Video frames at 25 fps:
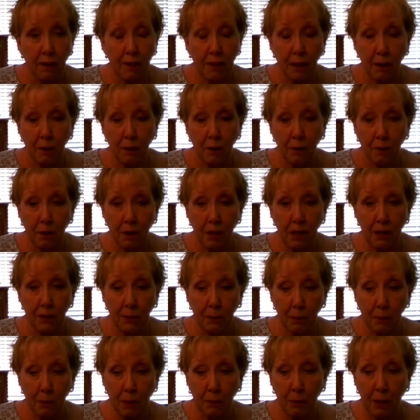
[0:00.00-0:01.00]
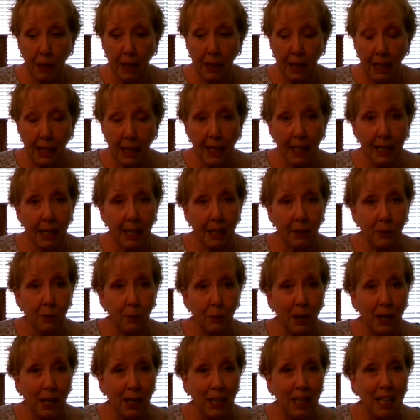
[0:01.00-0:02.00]
That is what we think. That's
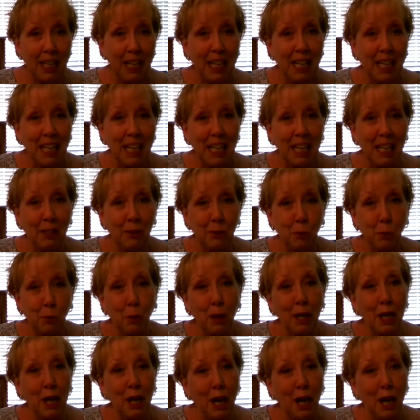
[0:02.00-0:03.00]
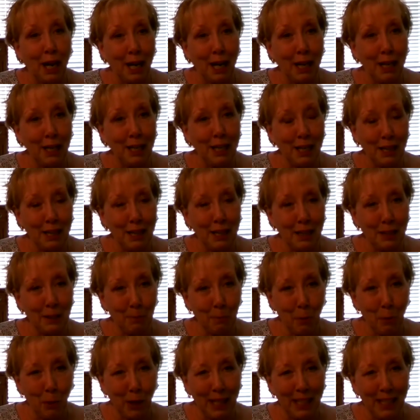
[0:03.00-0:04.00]
why he is one-eyed at this
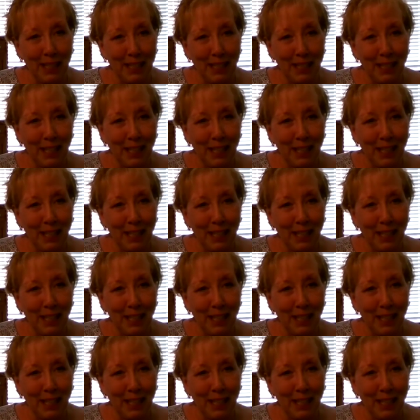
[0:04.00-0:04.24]
point.